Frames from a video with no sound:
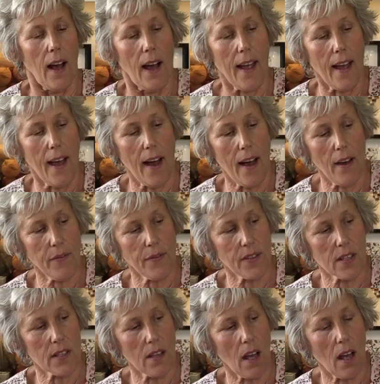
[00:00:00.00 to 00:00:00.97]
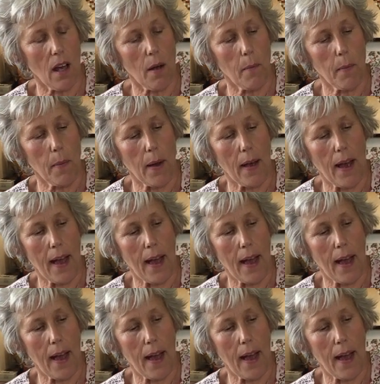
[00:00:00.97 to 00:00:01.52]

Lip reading: I have some